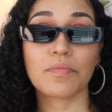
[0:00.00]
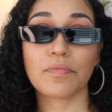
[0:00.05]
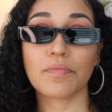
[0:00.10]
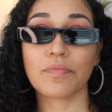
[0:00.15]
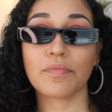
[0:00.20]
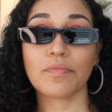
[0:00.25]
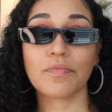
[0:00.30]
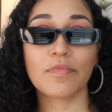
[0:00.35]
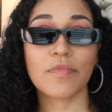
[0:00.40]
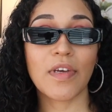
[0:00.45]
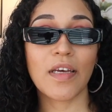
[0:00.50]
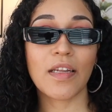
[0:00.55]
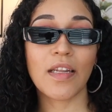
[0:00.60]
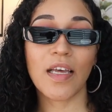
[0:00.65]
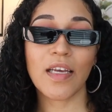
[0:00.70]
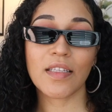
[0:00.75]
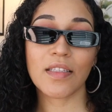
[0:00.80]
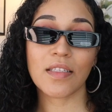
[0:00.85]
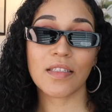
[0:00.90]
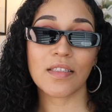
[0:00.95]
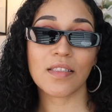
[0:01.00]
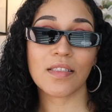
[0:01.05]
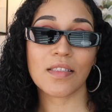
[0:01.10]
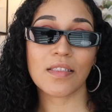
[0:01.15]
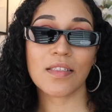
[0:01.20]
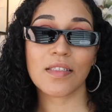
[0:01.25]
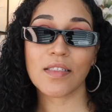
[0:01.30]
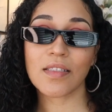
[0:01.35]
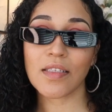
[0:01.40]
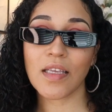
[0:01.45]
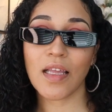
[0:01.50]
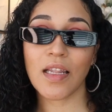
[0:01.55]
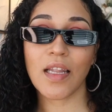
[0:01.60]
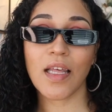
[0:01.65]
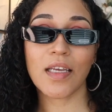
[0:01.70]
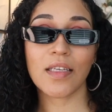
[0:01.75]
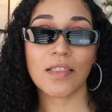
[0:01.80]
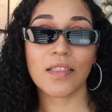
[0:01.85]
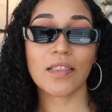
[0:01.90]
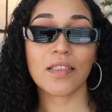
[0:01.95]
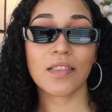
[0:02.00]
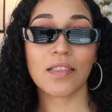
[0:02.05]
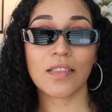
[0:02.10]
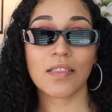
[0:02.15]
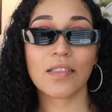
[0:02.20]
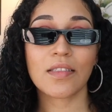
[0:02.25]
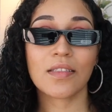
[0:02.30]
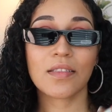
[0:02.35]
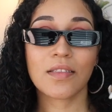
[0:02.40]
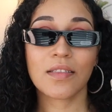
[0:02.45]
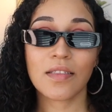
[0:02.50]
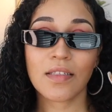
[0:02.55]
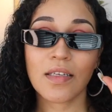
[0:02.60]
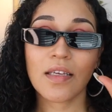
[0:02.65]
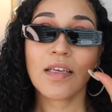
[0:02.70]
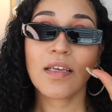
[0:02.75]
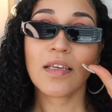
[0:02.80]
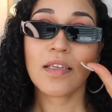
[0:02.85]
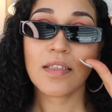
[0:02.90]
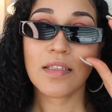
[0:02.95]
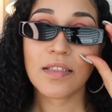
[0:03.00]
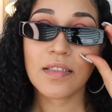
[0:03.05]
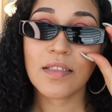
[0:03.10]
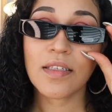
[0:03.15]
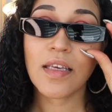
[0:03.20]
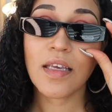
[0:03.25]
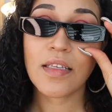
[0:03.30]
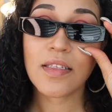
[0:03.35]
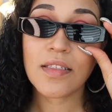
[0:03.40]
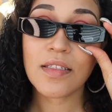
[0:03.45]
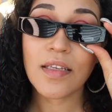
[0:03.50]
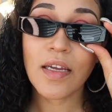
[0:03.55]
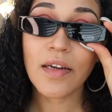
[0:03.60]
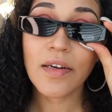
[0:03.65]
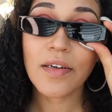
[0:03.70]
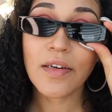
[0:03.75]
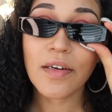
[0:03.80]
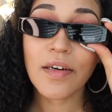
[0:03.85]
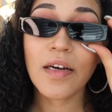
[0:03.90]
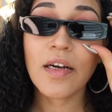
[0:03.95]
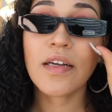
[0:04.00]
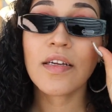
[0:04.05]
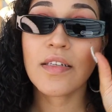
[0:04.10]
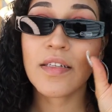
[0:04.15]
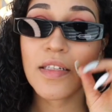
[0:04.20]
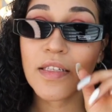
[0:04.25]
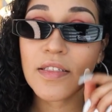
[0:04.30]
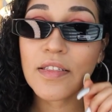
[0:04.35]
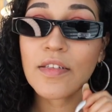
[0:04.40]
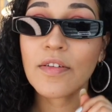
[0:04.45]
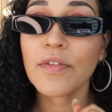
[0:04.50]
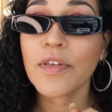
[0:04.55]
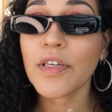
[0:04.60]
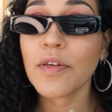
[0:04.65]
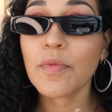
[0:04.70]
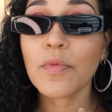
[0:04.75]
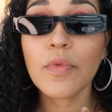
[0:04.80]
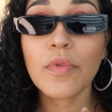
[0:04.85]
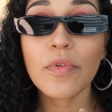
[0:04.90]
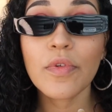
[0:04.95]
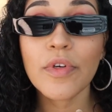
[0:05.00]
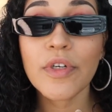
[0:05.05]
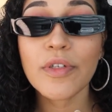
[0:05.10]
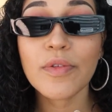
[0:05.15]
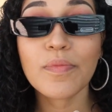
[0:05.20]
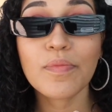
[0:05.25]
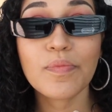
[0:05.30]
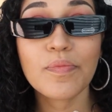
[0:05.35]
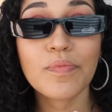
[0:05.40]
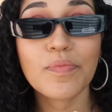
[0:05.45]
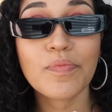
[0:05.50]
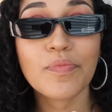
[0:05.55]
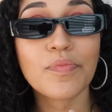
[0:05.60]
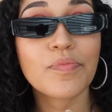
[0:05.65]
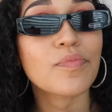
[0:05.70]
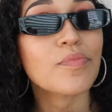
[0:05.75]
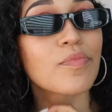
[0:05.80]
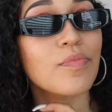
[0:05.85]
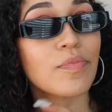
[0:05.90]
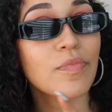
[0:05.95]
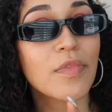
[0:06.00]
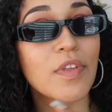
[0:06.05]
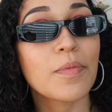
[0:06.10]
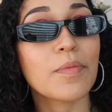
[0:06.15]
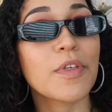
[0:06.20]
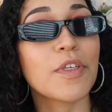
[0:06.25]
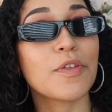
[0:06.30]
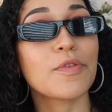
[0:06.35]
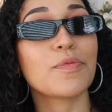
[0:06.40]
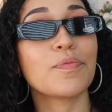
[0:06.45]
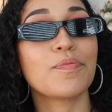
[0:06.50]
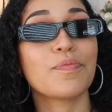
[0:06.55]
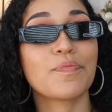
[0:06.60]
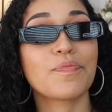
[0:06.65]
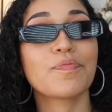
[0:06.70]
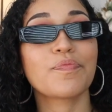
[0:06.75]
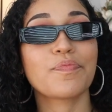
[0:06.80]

Mm hmm I like this. I like this. Yes, sir. These gonna get worn. Them cute.